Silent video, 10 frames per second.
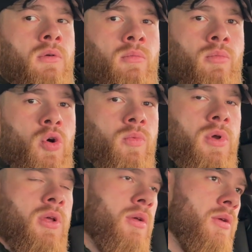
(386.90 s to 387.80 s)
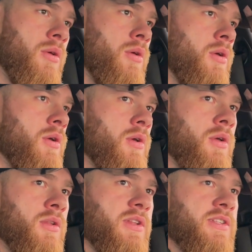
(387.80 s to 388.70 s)
Boom.
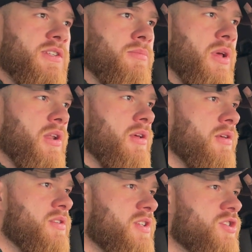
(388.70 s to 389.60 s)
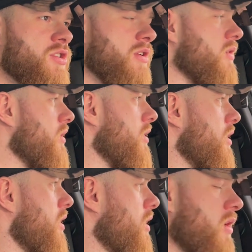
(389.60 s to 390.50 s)
That's it, man. Session
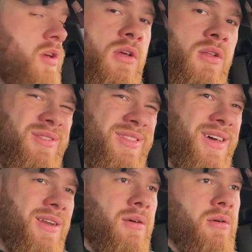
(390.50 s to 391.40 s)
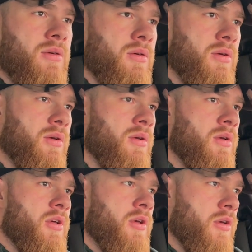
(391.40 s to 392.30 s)
done.
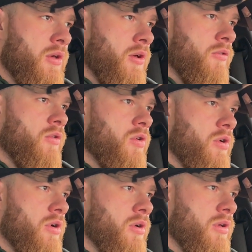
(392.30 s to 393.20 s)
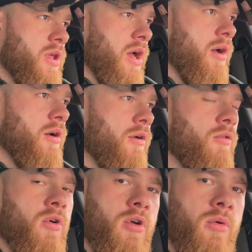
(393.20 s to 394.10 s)
4
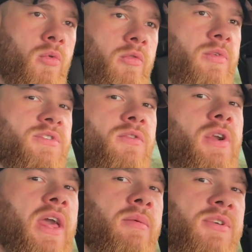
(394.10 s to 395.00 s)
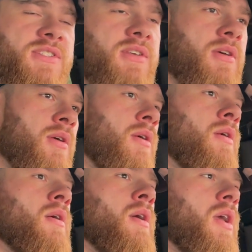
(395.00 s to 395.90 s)
movements for the hammies
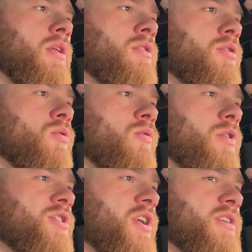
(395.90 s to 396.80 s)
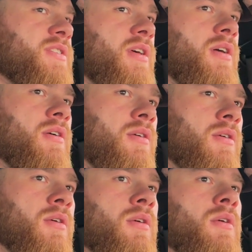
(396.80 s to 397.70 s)
and 2 for chest.
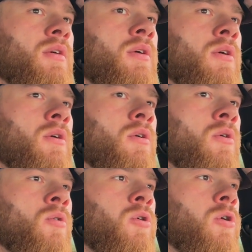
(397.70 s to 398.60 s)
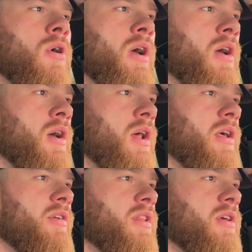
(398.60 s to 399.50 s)
I
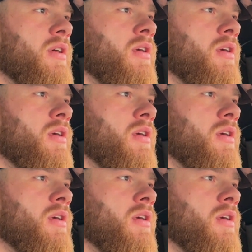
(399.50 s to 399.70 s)
love it.